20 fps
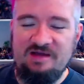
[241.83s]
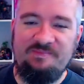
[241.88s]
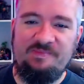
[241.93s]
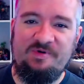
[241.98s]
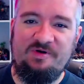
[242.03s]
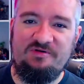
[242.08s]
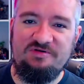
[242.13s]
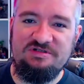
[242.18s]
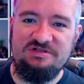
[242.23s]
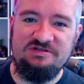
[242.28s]

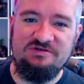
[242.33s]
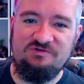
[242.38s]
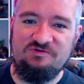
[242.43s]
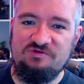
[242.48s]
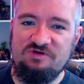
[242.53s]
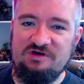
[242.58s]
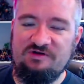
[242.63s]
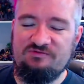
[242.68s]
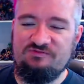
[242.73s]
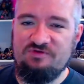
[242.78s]
box is under
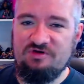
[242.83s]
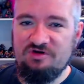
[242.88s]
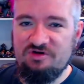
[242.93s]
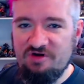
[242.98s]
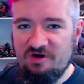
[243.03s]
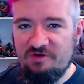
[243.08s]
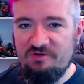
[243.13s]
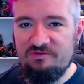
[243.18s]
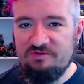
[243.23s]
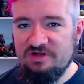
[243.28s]
a different
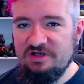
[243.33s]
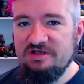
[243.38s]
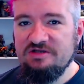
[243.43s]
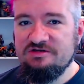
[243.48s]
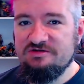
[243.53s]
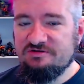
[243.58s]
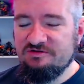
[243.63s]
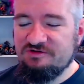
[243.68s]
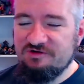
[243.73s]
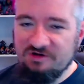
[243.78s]
code
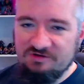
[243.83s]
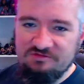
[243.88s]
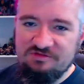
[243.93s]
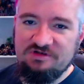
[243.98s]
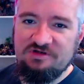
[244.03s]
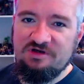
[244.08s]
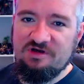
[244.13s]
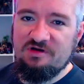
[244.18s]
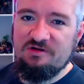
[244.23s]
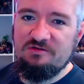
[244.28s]
to the current
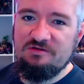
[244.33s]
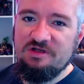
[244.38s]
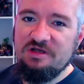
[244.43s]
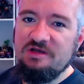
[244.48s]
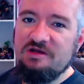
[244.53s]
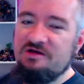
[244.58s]
code,